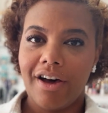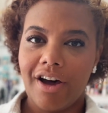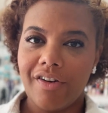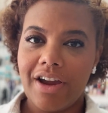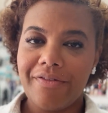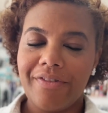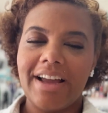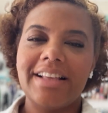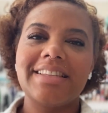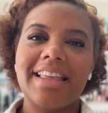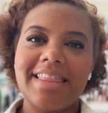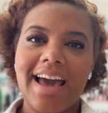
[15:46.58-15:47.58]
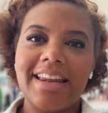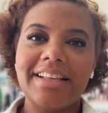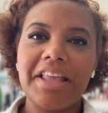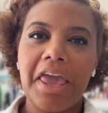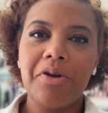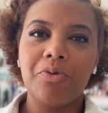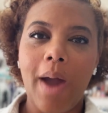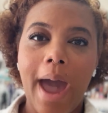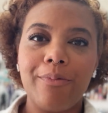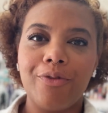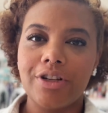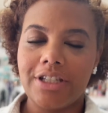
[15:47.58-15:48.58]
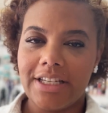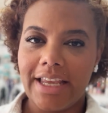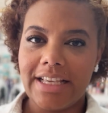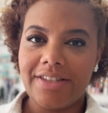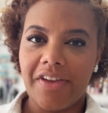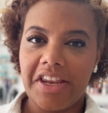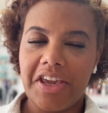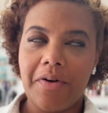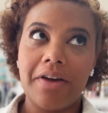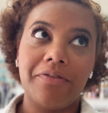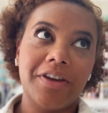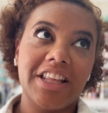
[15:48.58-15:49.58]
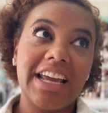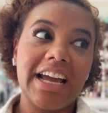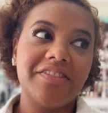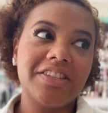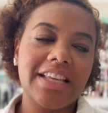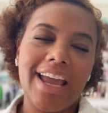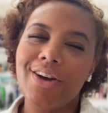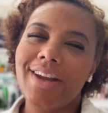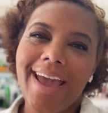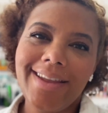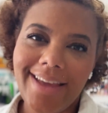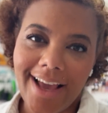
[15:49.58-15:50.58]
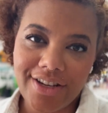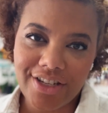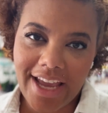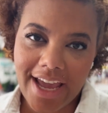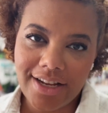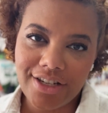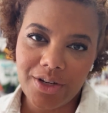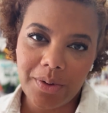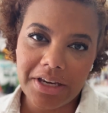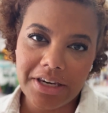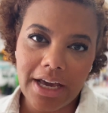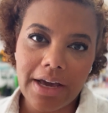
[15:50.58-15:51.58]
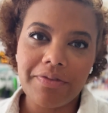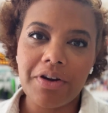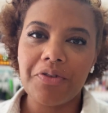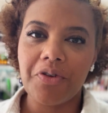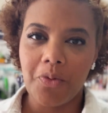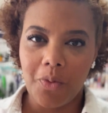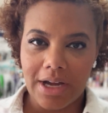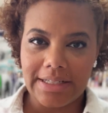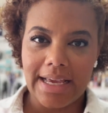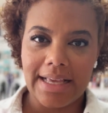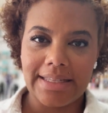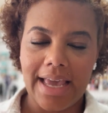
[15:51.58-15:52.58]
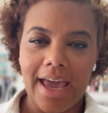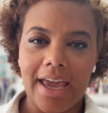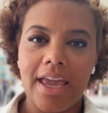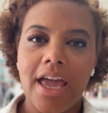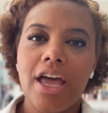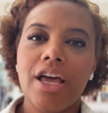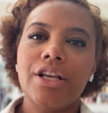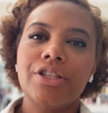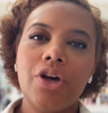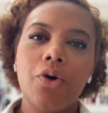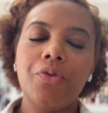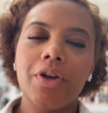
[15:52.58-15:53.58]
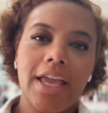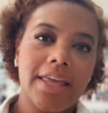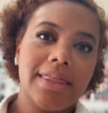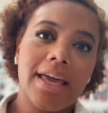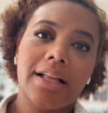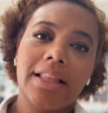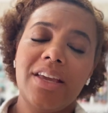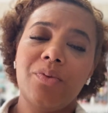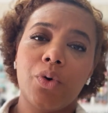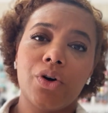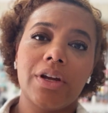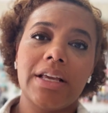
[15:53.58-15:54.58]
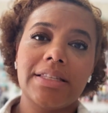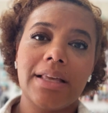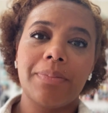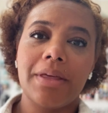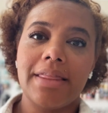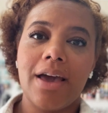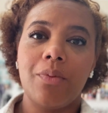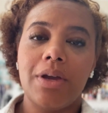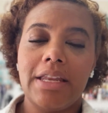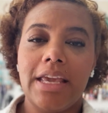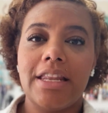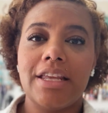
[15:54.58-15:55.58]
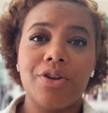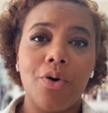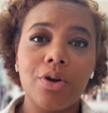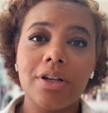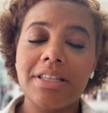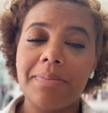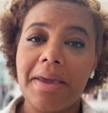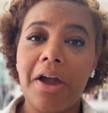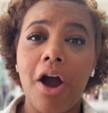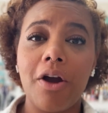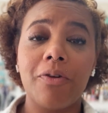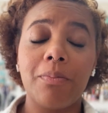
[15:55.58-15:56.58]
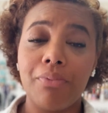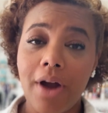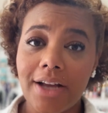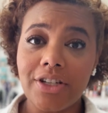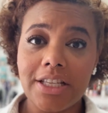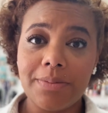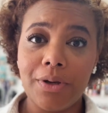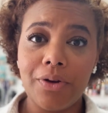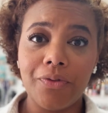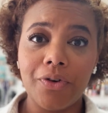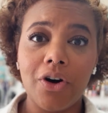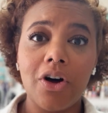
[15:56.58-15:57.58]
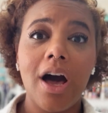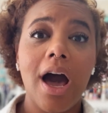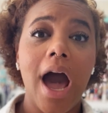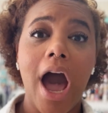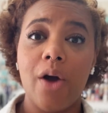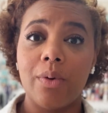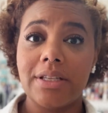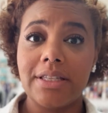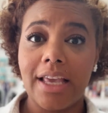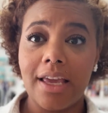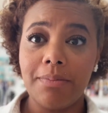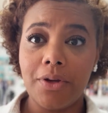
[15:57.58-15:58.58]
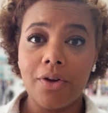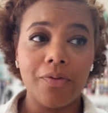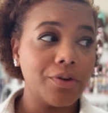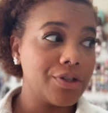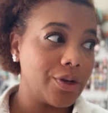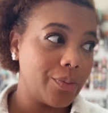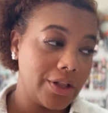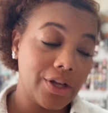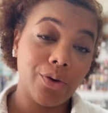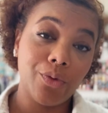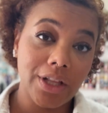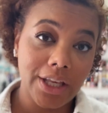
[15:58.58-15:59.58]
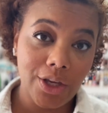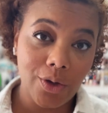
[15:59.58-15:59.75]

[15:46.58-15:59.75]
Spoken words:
All right, friends, that is a wrap for today's video. I feel like I've scared and educated you enough for one day. Don't forget that clean water is something that we need in order to make our projects beautiful, our skin beautiful, so we look really